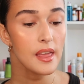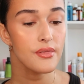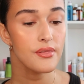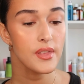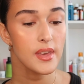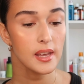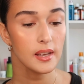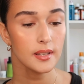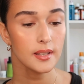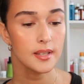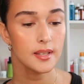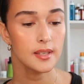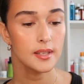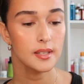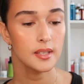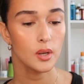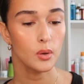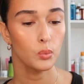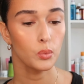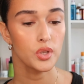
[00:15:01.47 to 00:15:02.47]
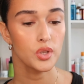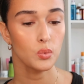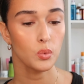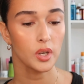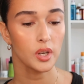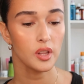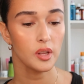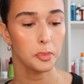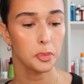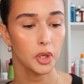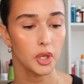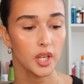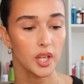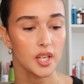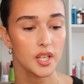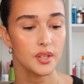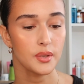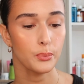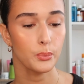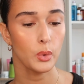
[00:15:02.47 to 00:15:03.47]
this was one of the
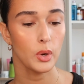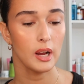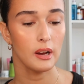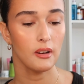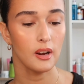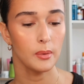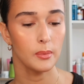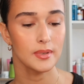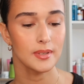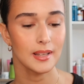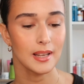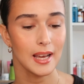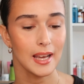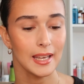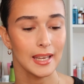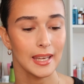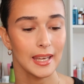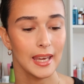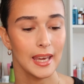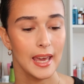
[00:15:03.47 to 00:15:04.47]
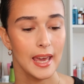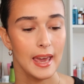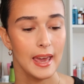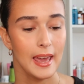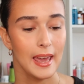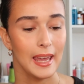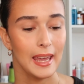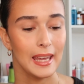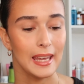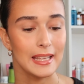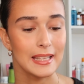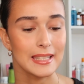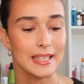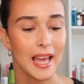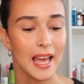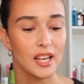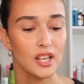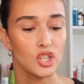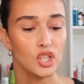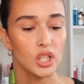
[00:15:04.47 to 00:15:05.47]
products where I was like, it's
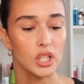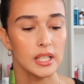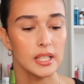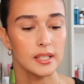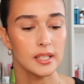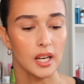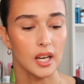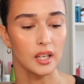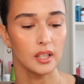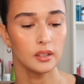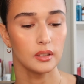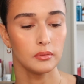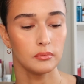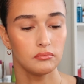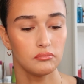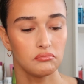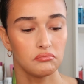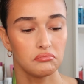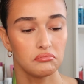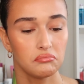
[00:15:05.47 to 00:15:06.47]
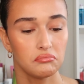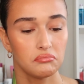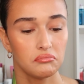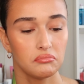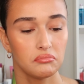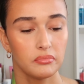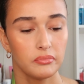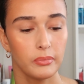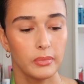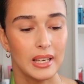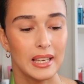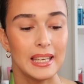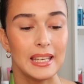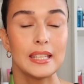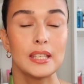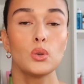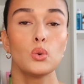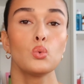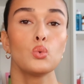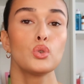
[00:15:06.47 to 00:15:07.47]
actually done
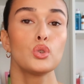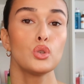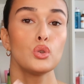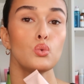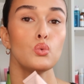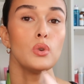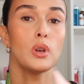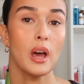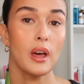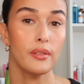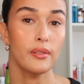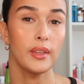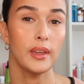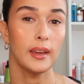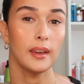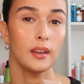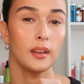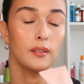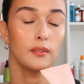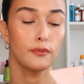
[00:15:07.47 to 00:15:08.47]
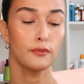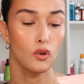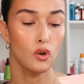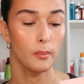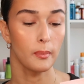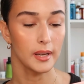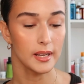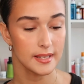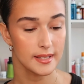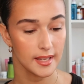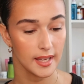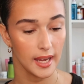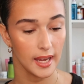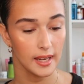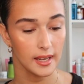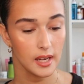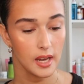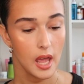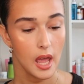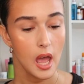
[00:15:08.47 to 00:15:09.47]
little to nothing for my
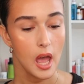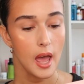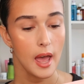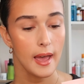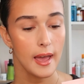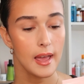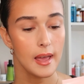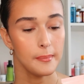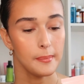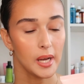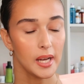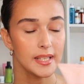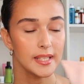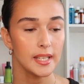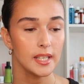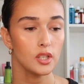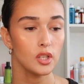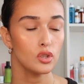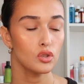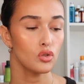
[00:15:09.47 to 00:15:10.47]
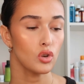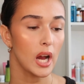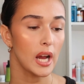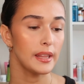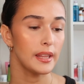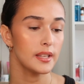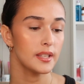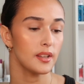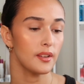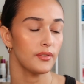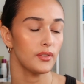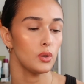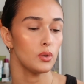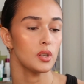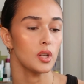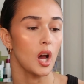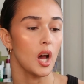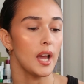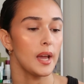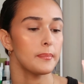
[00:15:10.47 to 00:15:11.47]
skin. I did try this a few
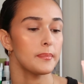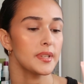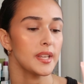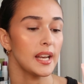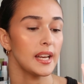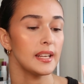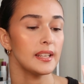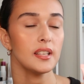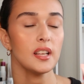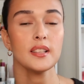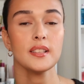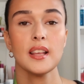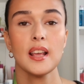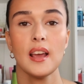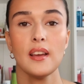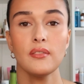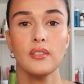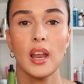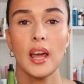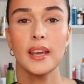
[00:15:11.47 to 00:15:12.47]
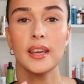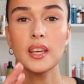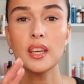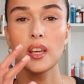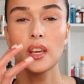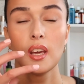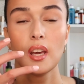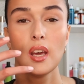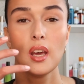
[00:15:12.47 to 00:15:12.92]
times and it does have like